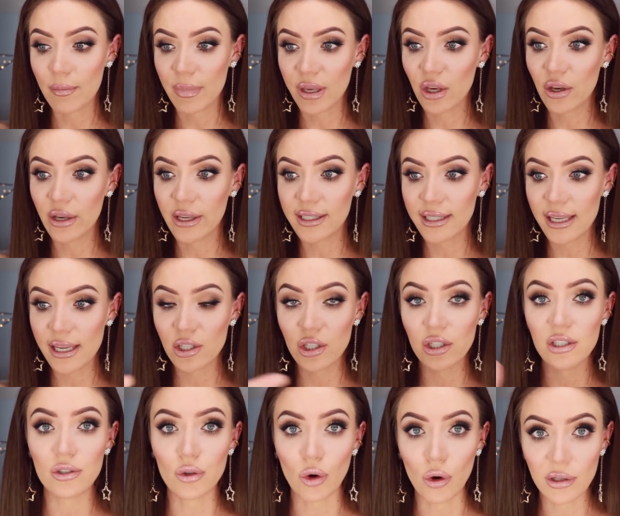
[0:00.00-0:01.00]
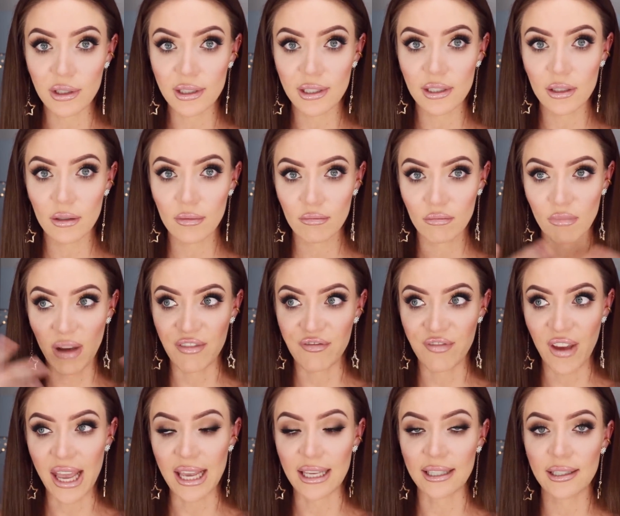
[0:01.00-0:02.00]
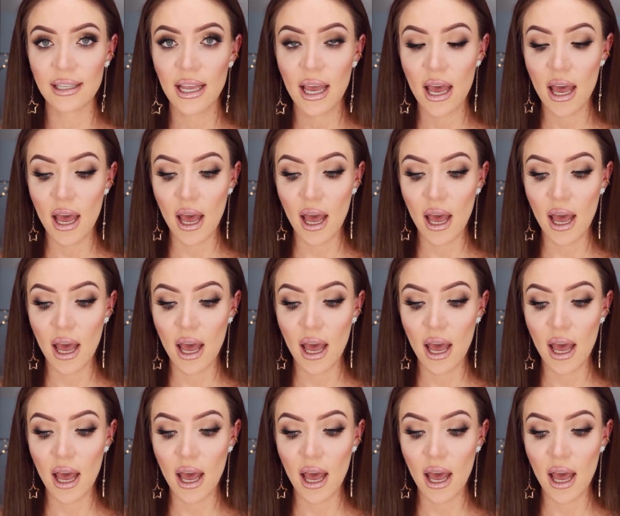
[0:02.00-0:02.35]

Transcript: because it distorts my face.